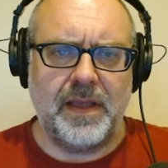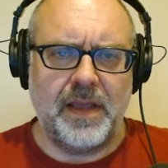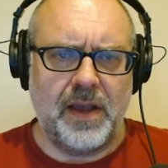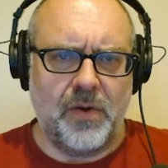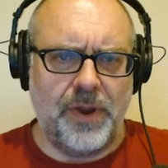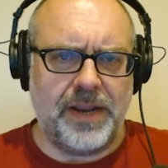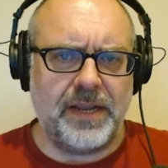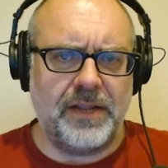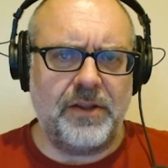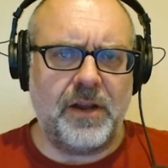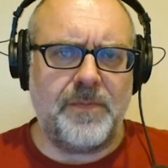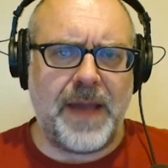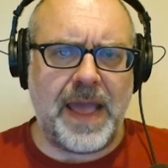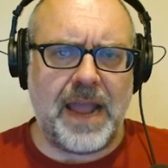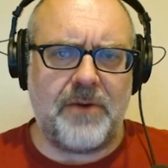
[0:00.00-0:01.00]
We can
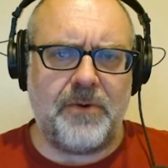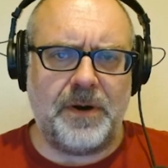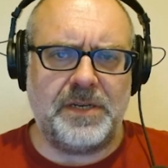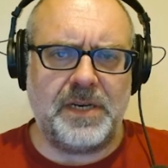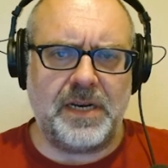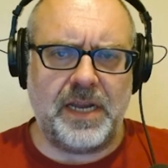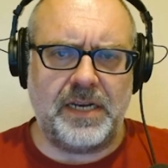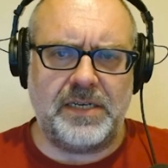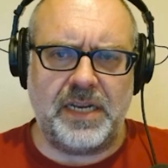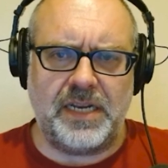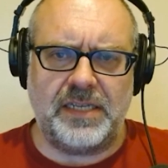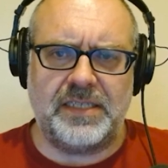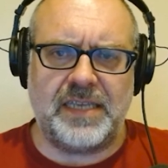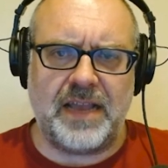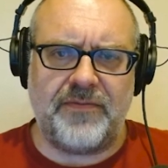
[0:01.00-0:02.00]
look backward to
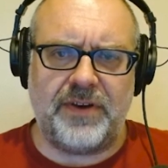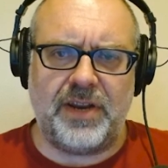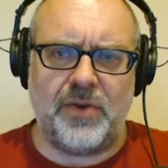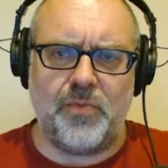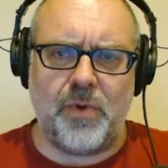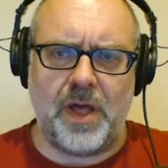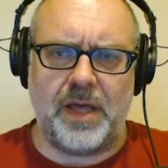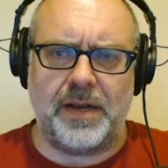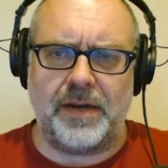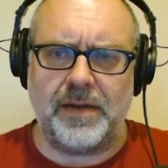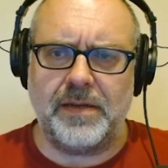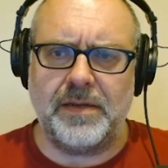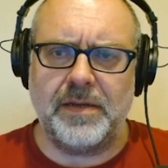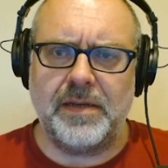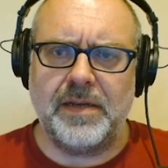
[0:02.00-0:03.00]
1971
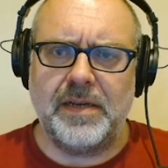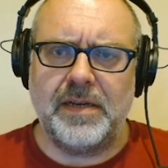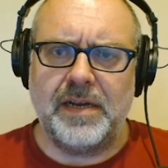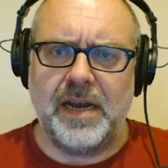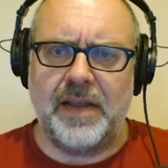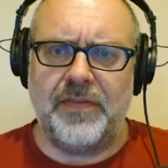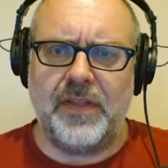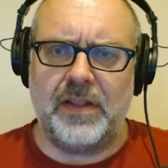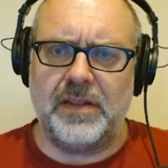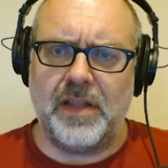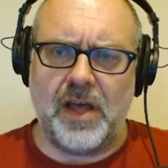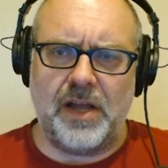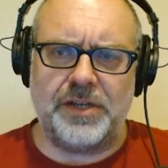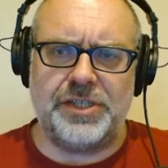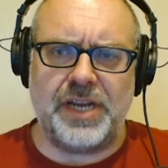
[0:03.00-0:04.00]
and the
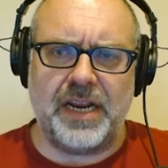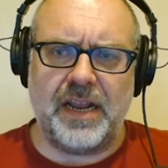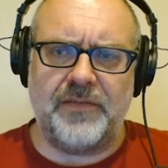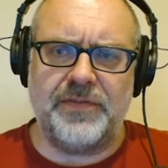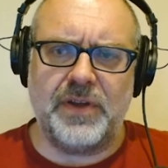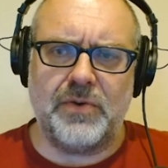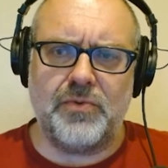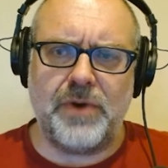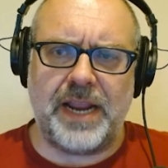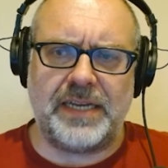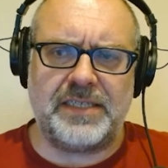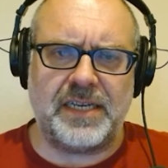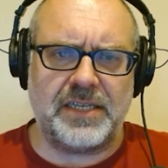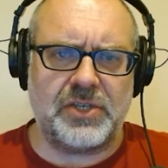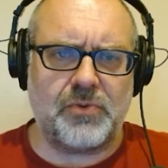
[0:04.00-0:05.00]
launching of the
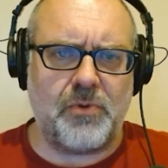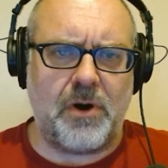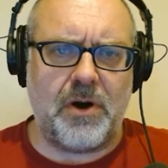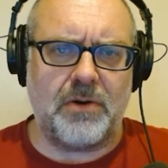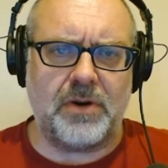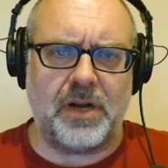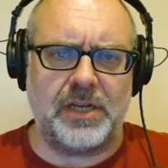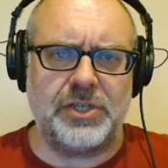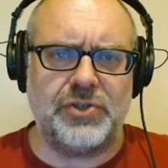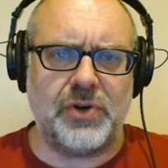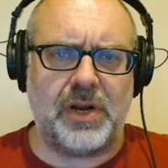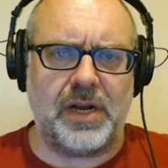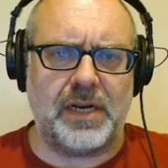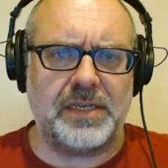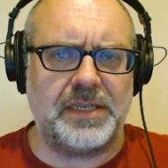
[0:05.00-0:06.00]
racist war on
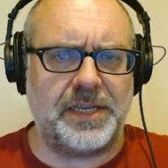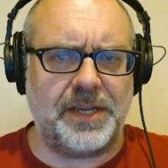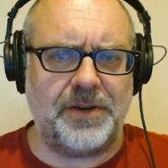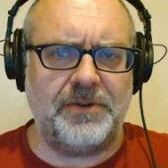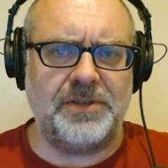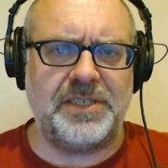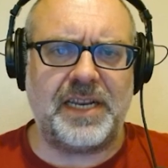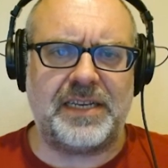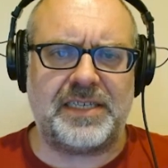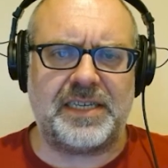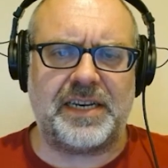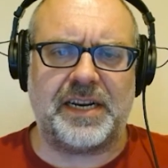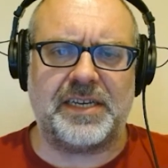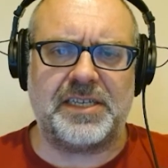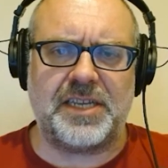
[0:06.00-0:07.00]
drugs used as an
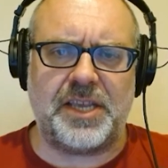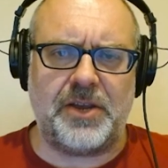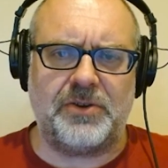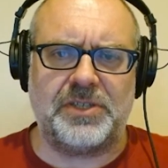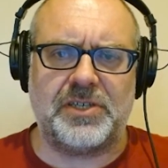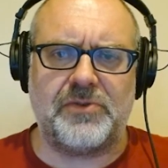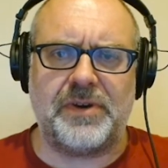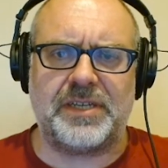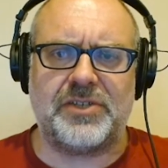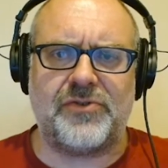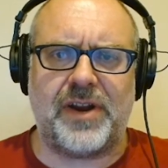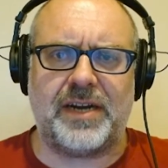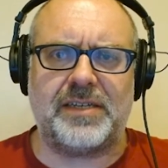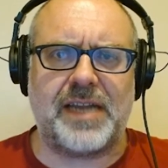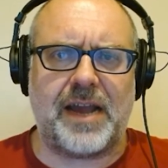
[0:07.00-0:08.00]
excuse to
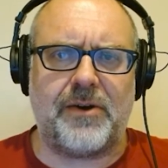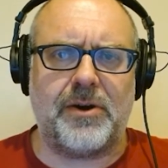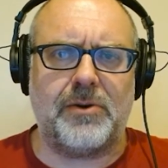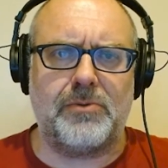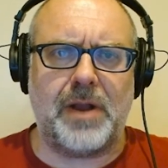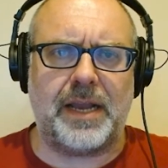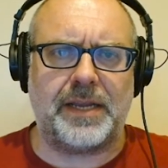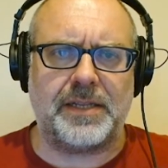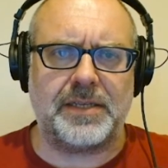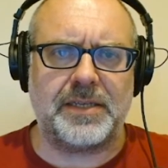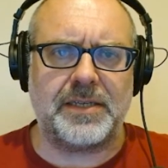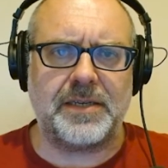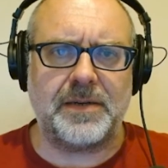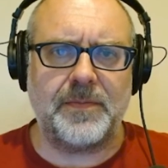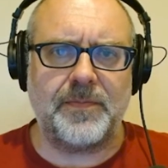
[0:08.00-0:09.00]
restrict our rights.